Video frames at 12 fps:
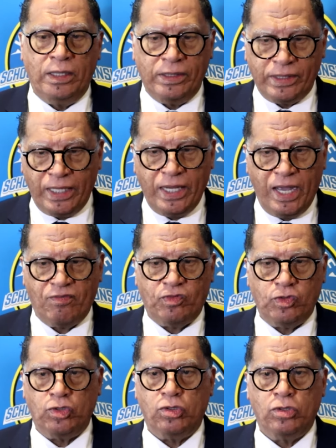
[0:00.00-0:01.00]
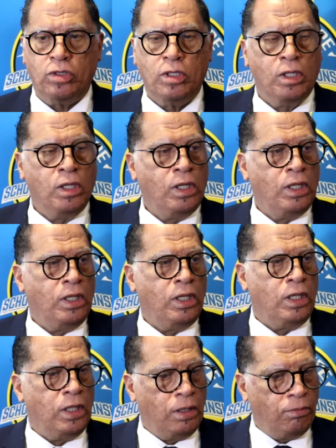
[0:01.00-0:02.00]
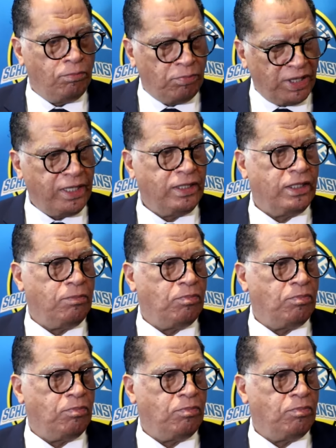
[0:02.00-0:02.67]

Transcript: they have to bring the